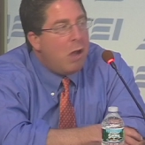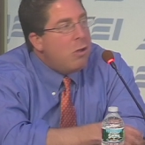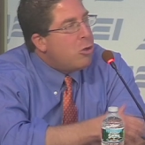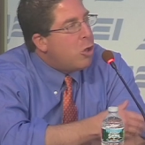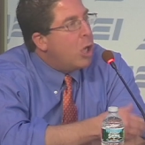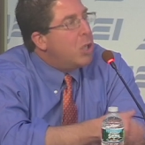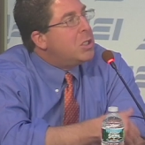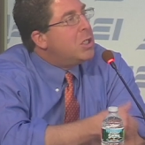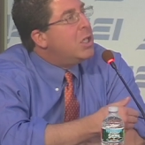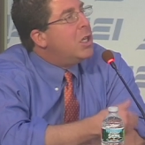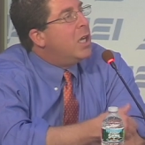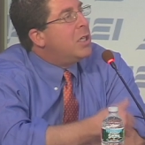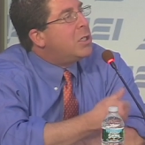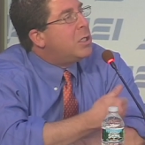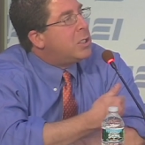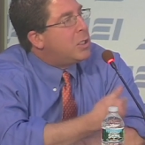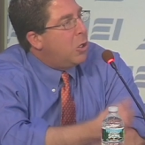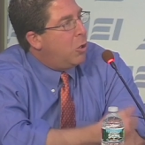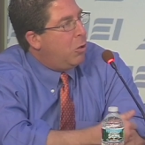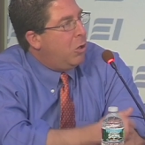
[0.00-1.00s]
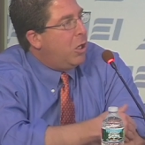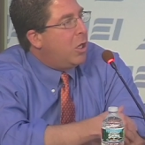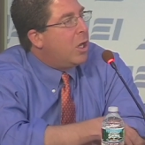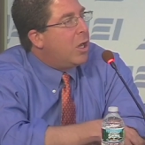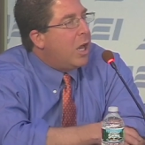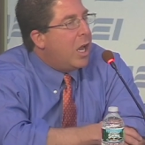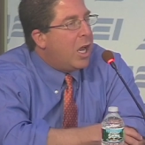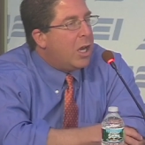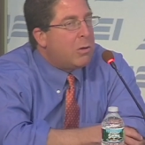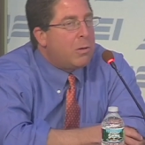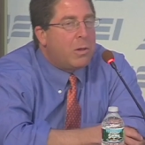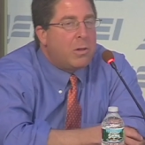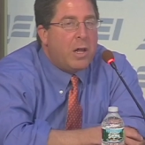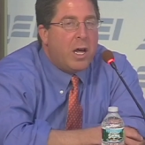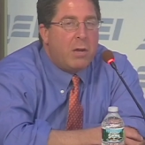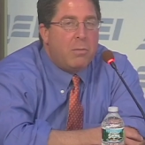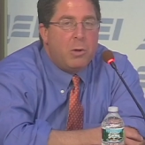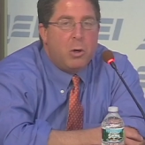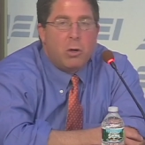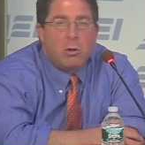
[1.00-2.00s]
doesn't necessarily connect with a
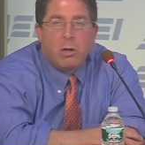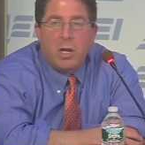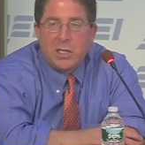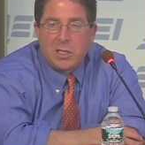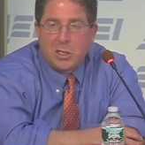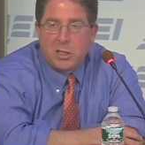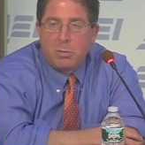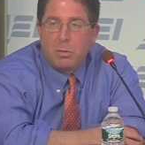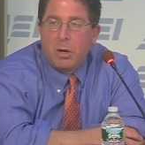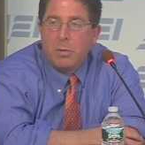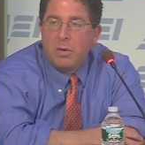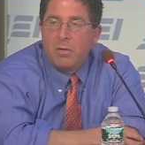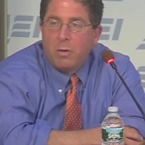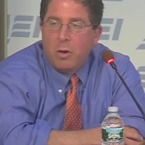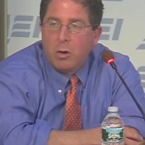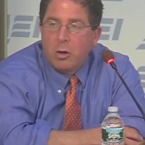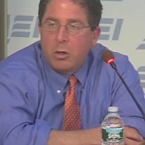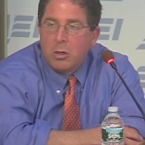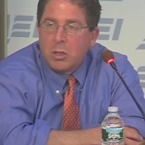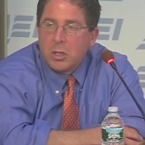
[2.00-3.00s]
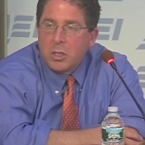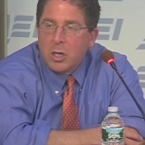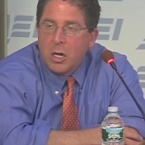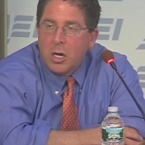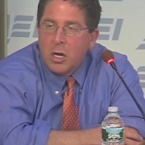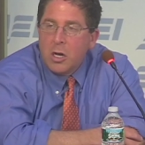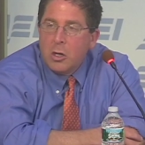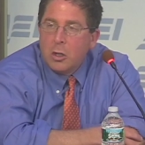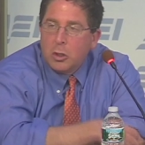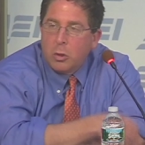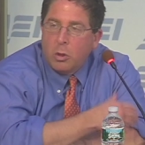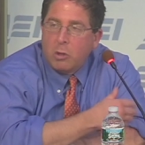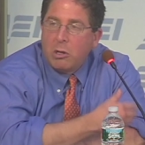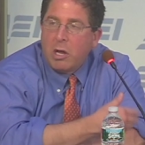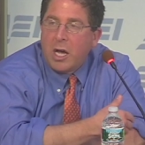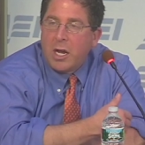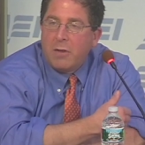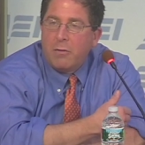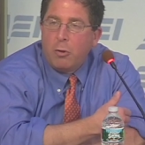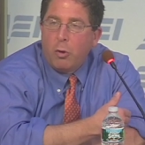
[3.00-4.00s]
lot of middle class and suburban voters. So a
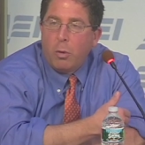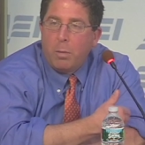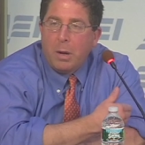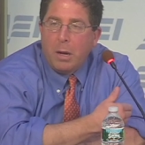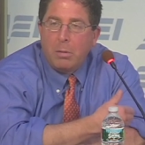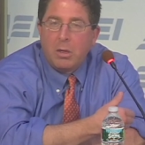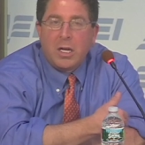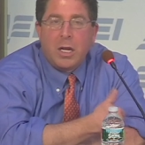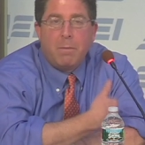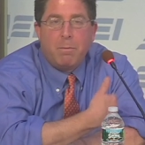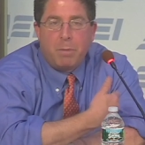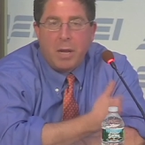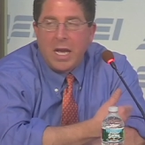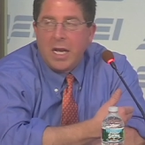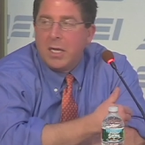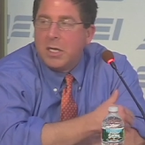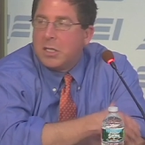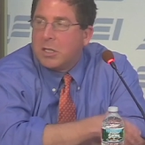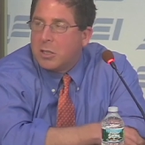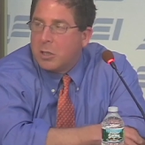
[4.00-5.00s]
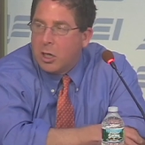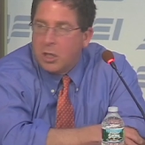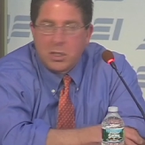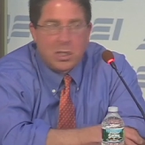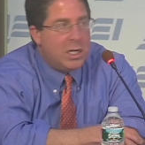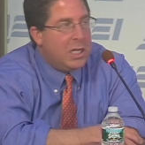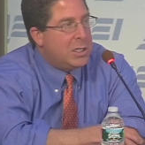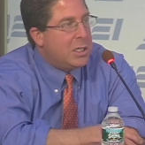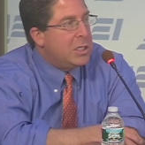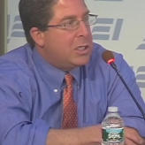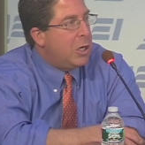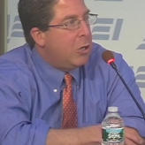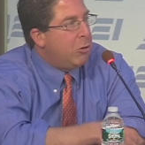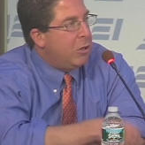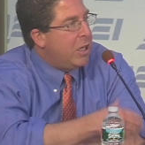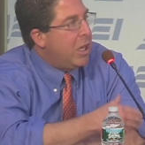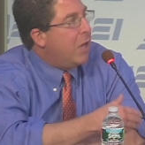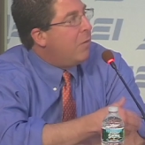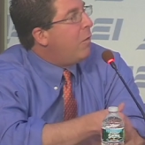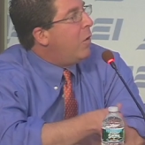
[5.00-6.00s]
lot of the Republican base doesn't
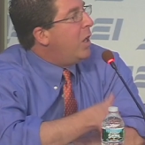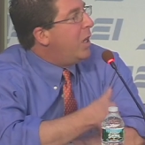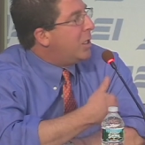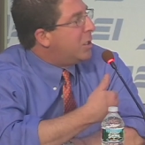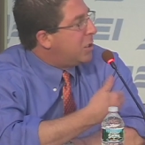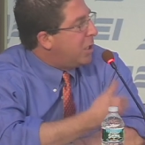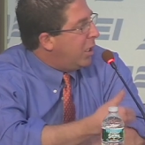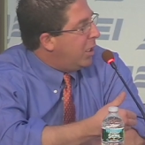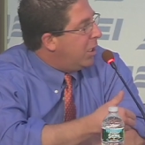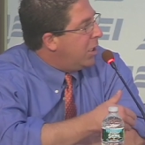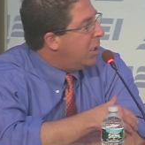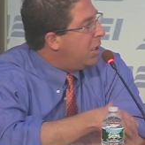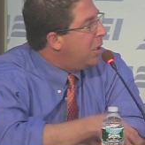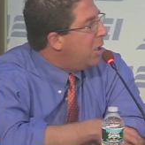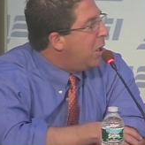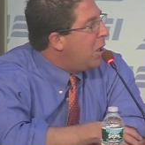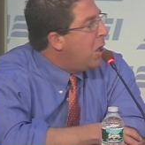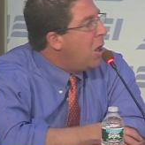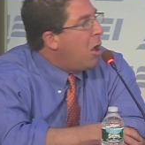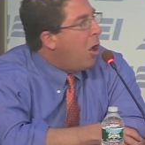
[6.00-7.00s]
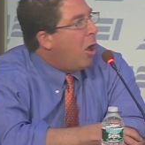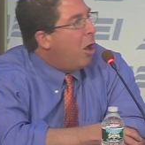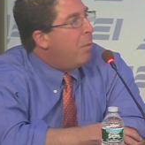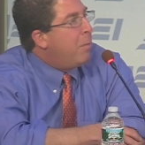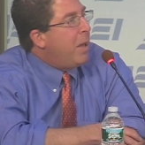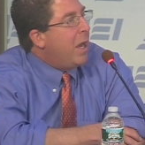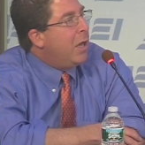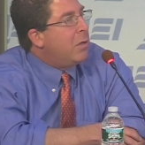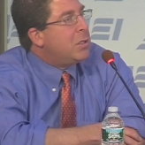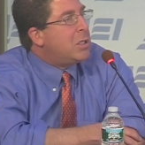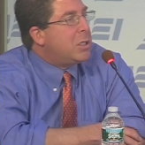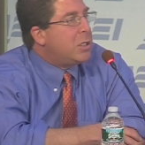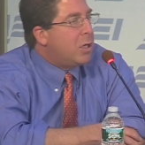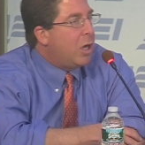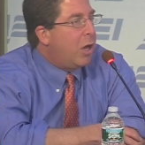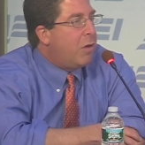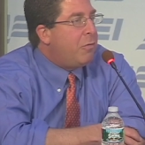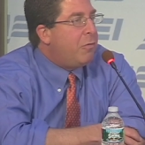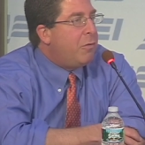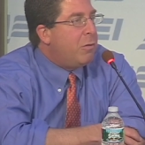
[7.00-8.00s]
necessarily get very excited about
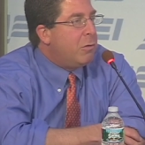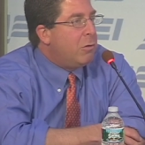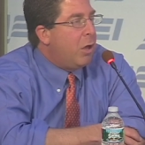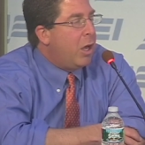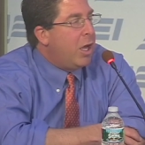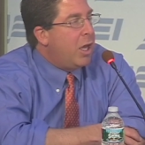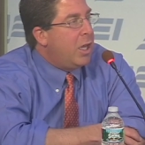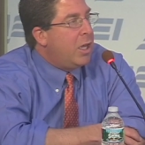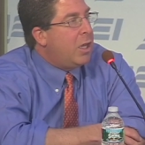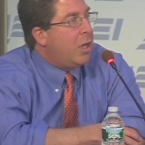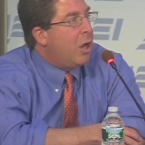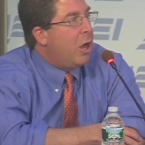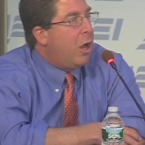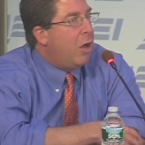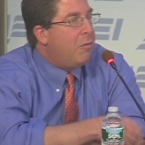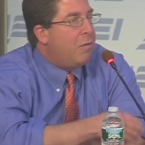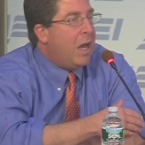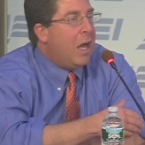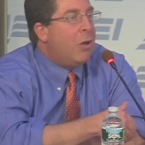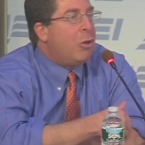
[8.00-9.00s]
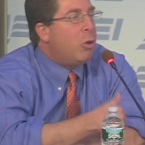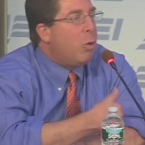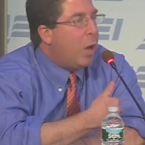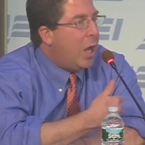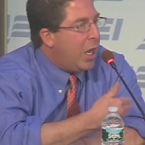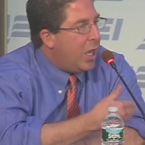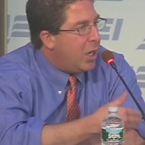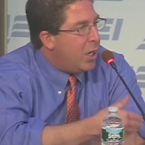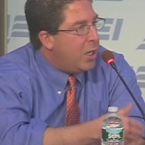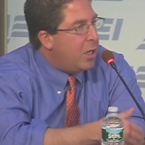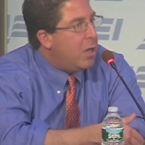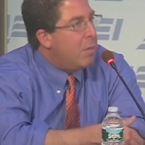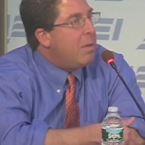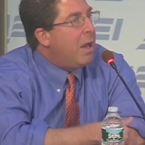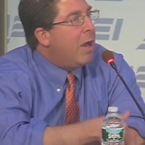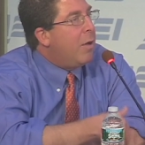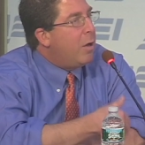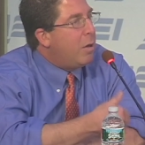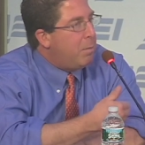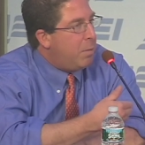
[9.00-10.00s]
stuff like value added and
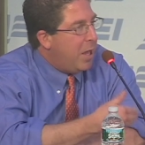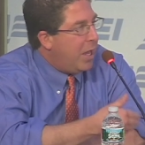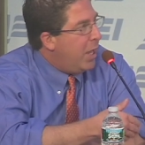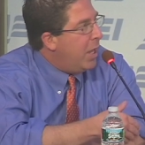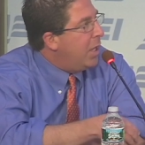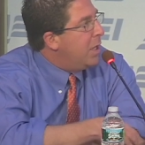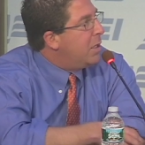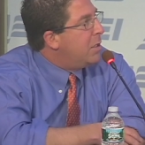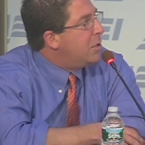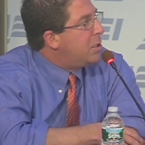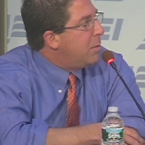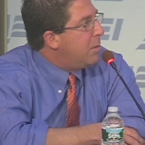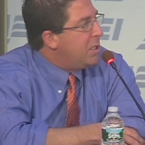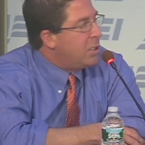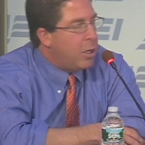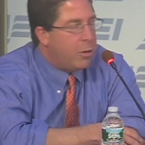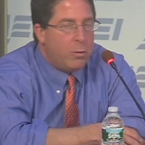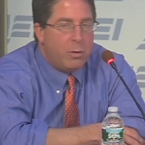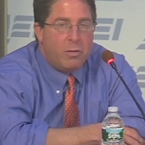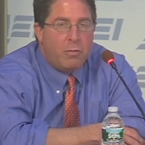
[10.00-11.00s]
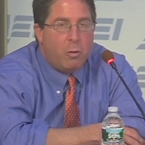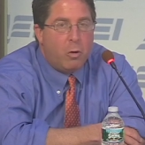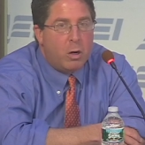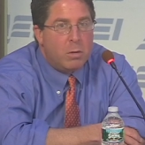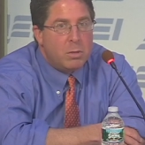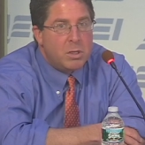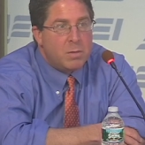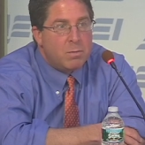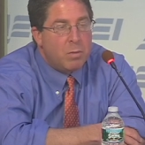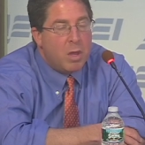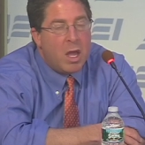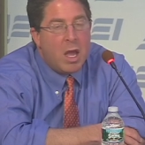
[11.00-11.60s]
merit pay and some of these other reforms.